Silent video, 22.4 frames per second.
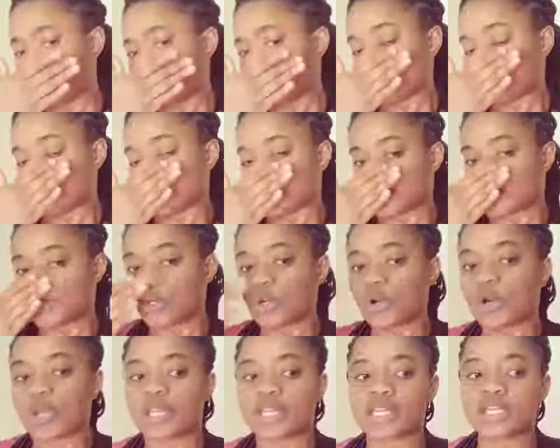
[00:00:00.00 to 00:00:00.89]
just to
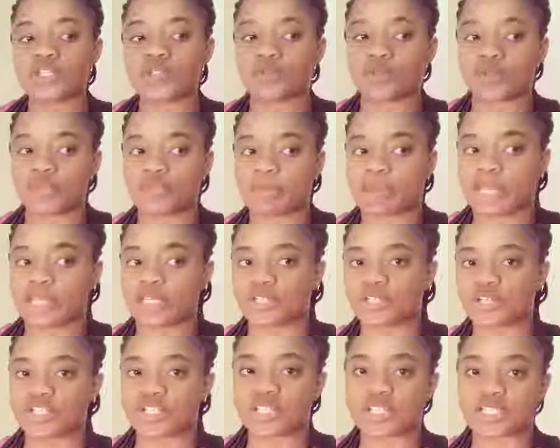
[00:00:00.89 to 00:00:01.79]
connect with my
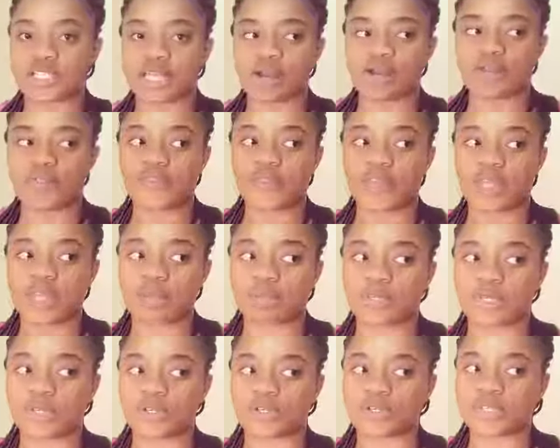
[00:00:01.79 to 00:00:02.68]
dancers out there,
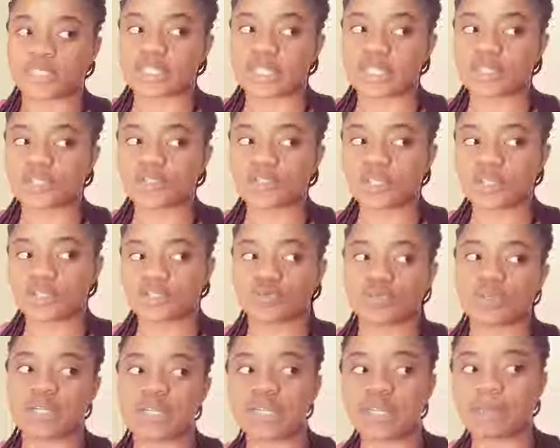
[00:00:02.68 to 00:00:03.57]
because that's
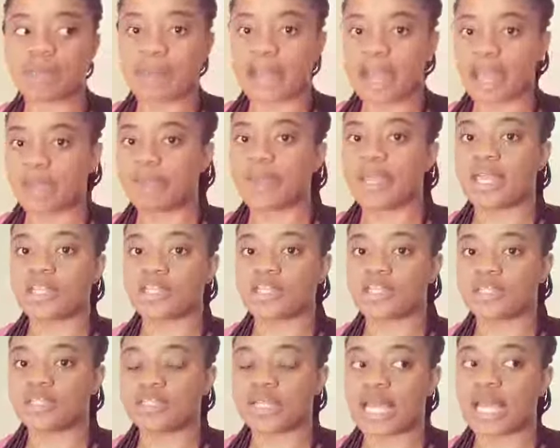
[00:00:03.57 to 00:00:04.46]
really my
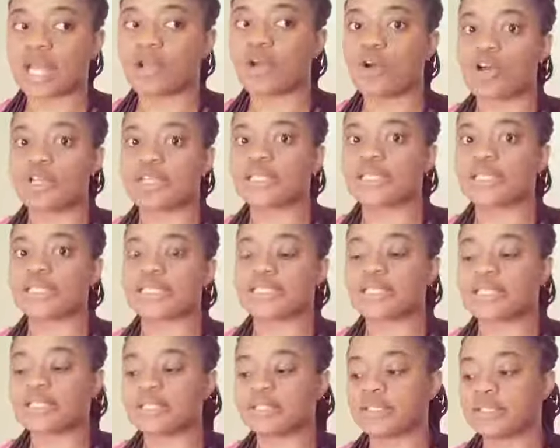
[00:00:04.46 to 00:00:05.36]
passion, like,
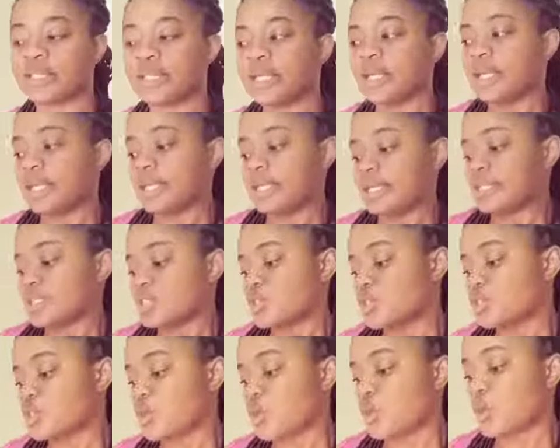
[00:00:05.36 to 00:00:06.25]
honestly.
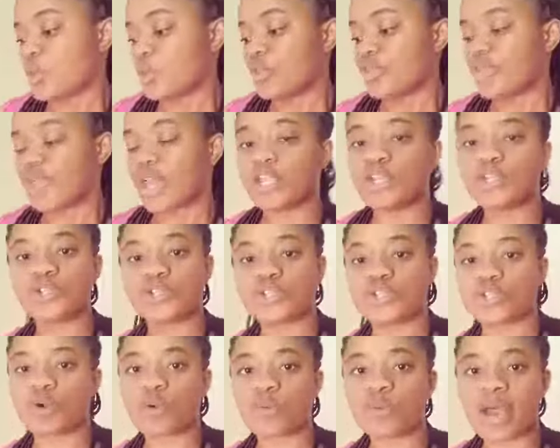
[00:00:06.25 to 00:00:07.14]
So thank you
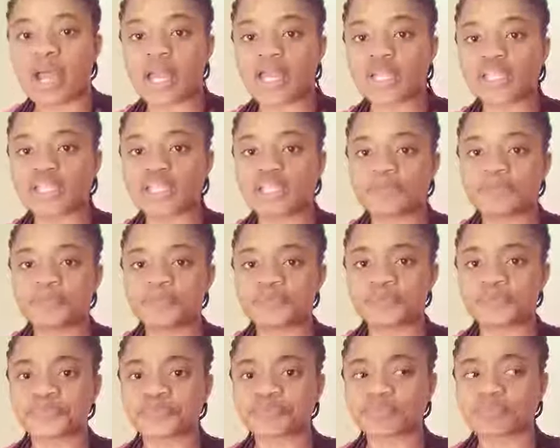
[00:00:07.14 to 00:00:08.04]
so much
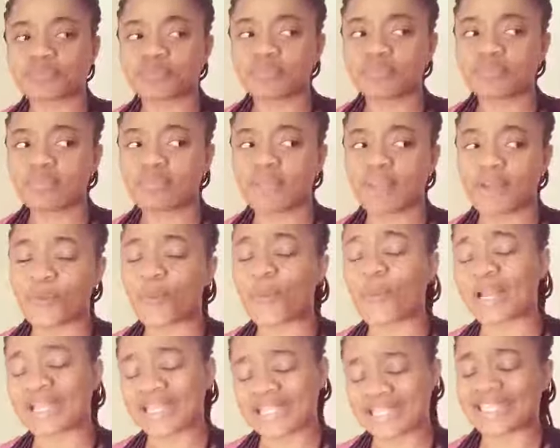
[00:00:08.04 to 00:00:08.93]

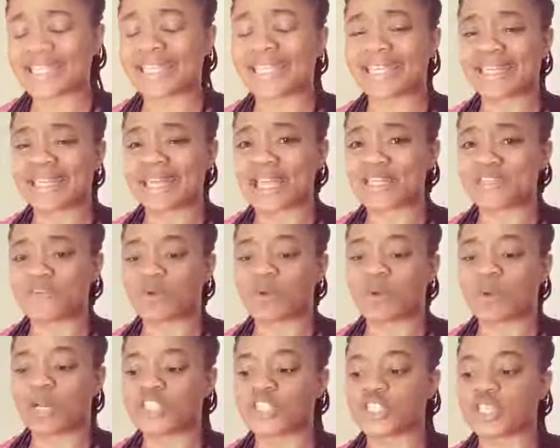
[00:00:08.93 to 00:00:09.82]
once again, guys, for
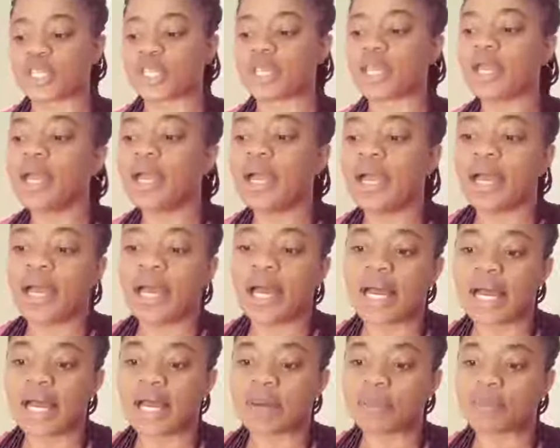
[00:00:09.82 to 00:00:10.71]
watching.
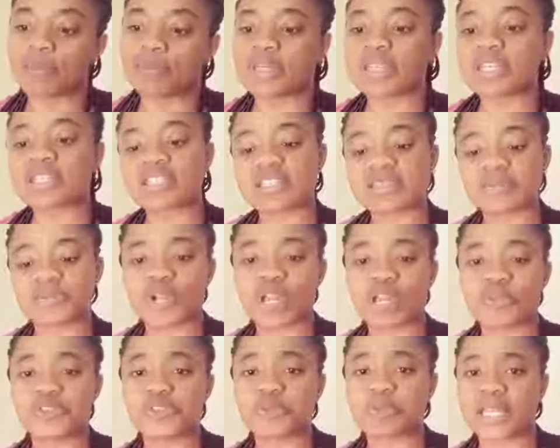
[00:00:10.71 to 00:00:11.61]
Please
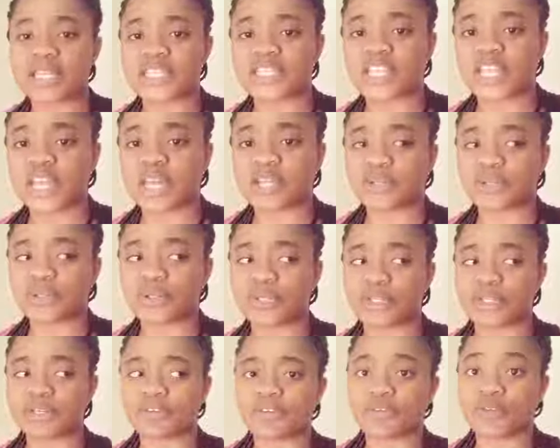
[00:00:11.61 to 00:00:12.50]
subscribe to my channel
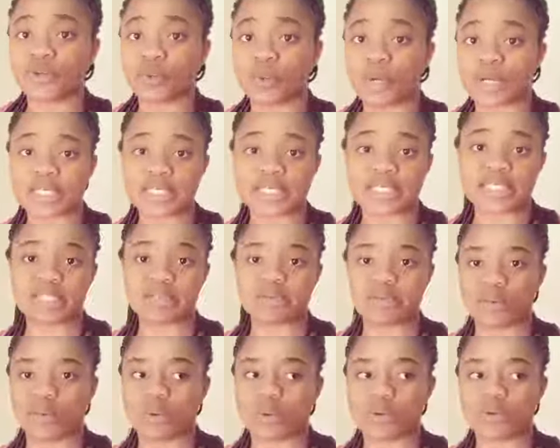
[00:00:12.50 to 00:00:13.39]
if you want to see
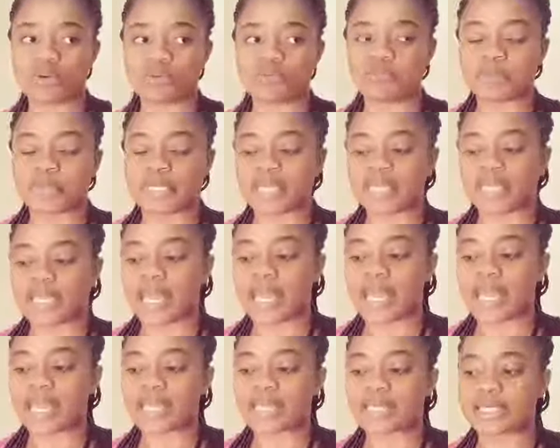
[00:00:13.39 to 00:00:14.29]
more of me,
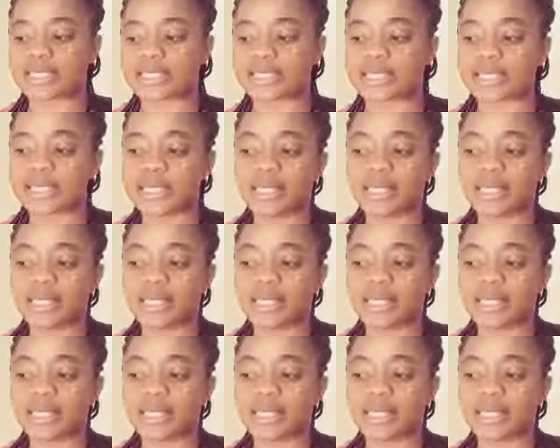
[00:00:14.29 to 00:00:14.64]
and